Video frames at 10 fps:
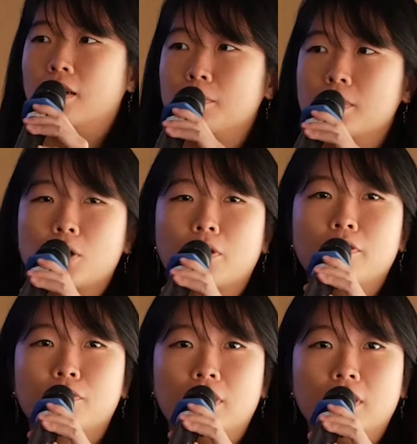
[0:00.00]
up,
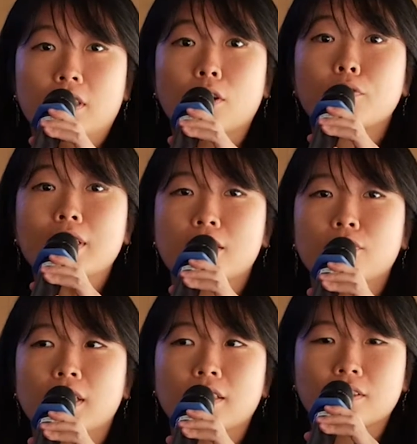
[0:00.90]
sorry for the
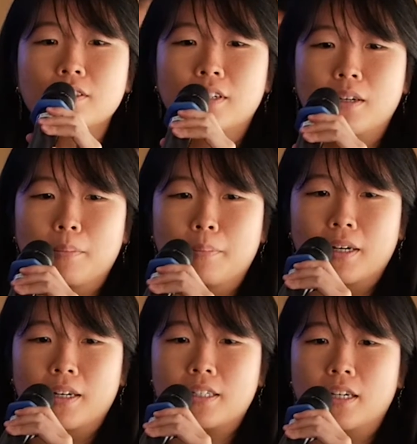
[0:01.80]
offensive title,
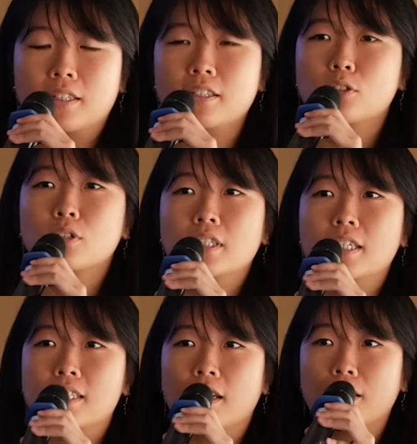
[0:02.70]
but I think the good
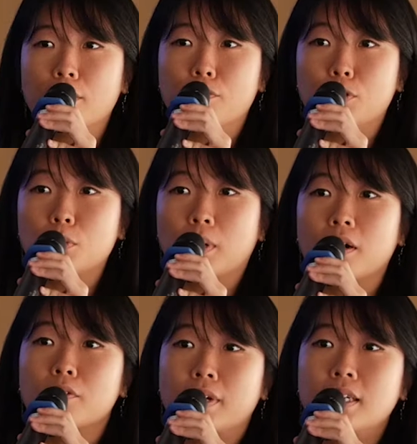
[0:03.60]
thing is that if you
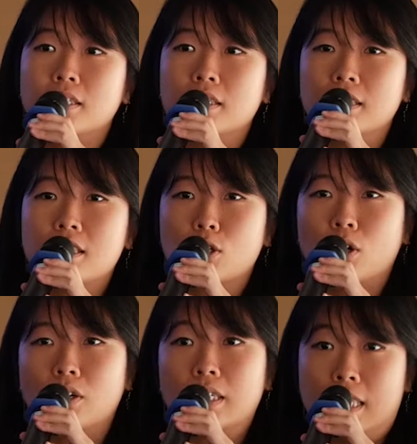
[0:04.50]
are offended, this
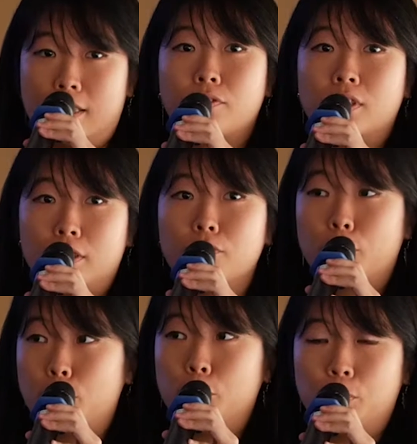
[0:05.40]
talk is definitely
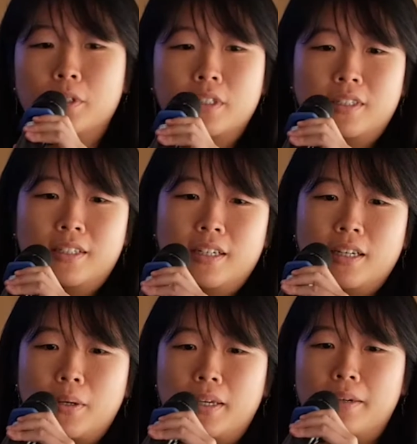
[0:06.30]
for you.
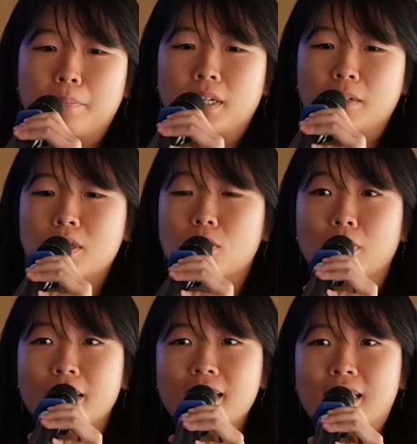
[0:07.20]
Okay, my name is
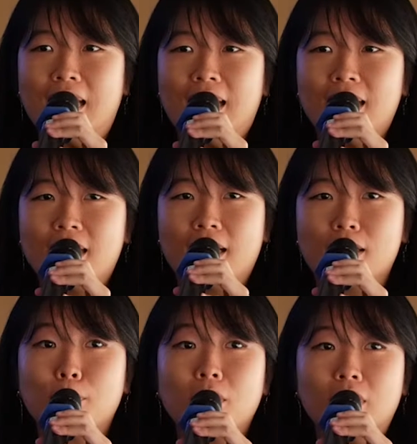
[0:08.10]
Grace, and
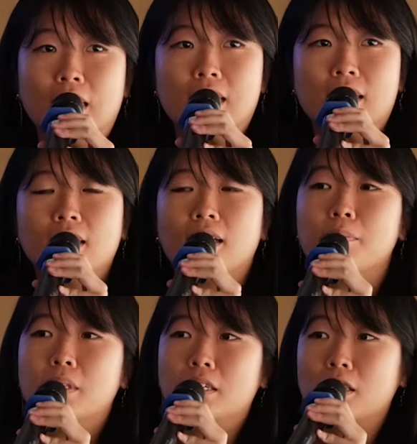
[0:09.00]
as Mervin has said,
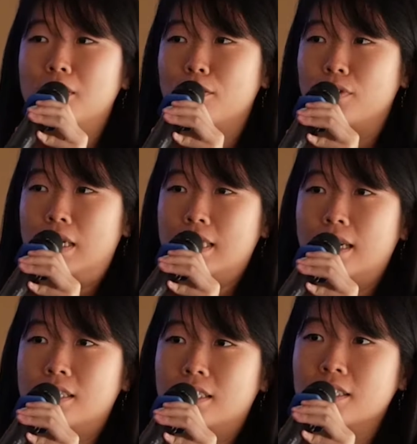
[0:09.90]
I'm the current affairs
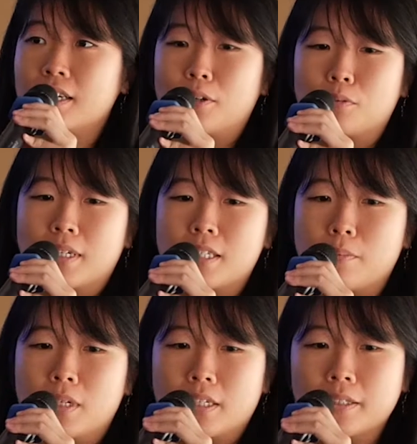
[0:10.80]
editor at
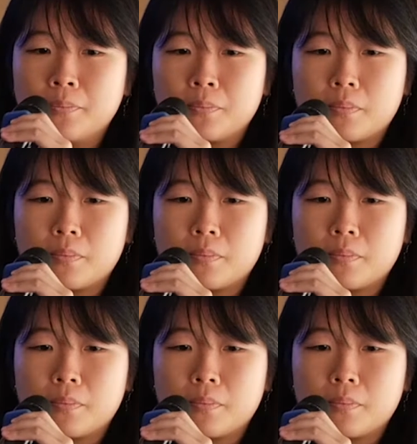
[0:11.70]
Rice Media.